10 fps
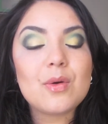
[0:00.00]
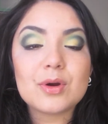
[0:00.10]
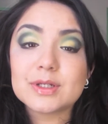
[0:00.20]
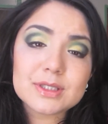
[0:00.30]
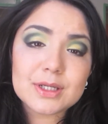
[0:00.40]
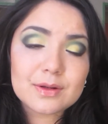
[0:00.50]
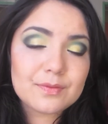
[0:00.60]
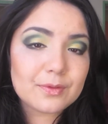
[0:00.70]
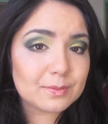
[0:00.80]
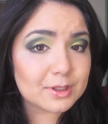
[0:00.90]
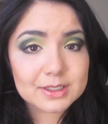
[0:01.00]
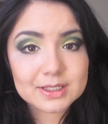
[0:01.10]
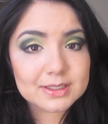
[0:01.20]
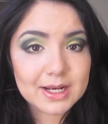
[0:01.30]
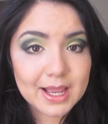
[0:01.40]
or just a uniform that
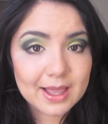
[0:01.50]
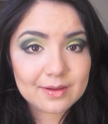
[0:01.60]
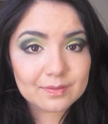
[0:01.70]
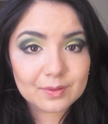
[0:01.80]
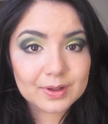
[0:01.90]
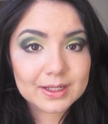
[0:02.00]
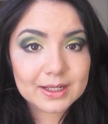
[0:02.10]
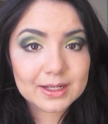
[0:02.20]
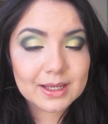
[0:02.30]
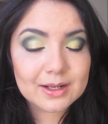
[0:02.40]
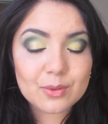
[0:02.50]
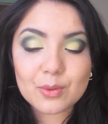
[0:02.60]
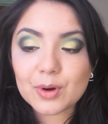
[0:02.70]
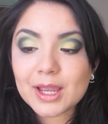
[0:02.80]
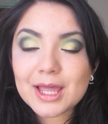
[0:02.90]
doesn't have green in it,
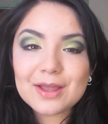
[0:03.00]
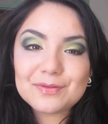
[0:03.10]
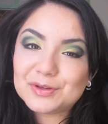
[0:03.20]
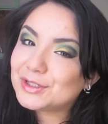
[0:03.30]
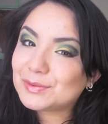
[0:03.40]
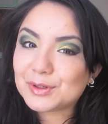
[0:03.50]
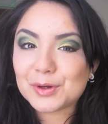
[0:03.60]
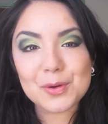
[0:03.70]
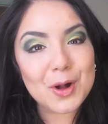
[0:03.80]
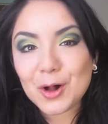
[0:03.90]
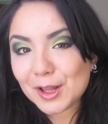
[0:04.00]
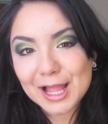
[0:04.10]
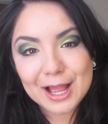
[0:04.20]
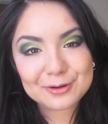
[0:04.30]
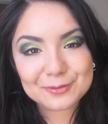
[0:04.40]
or if you just want to go all
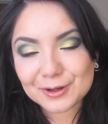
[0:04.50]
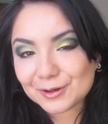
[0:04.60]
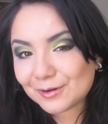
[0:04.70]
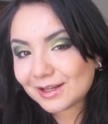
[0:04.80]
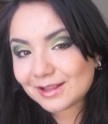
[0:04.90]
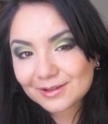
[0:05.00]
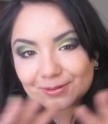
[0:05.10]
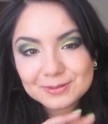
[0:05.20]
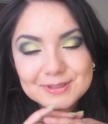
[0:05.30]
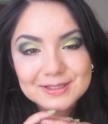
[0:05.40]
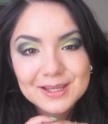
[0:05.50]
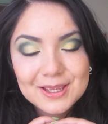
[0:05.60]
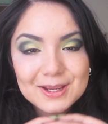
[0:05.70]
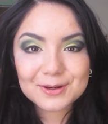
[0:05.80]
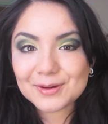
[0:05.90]
out and wear green clothes and
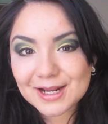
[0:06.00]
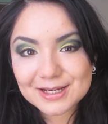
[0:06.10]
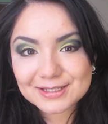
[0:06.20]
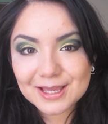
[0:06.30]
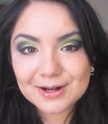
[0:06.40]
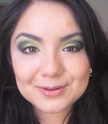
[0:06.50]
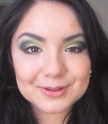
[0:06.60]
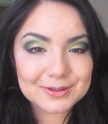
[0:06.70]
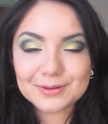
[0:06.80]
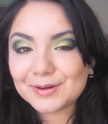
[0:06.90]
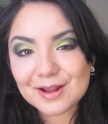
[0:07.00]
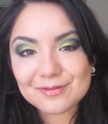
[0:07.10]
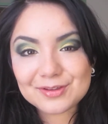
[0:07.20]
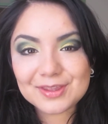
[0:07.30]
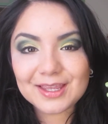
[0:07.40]
green eyeshadow and green
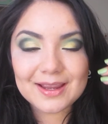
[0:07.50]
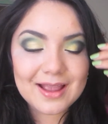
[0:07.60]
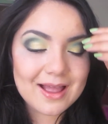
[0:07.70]
everything.